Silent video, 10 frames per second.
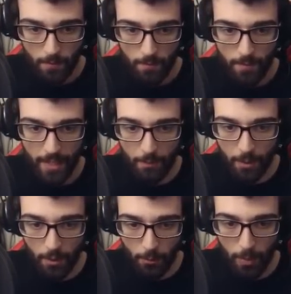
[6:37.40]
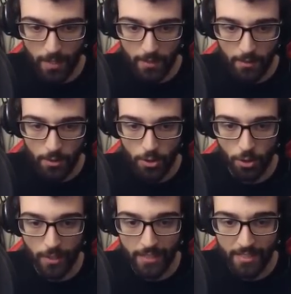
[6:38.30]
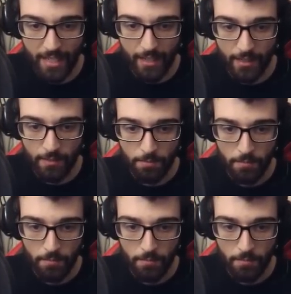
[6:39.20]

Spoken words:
There we go. 1, 2. He's down.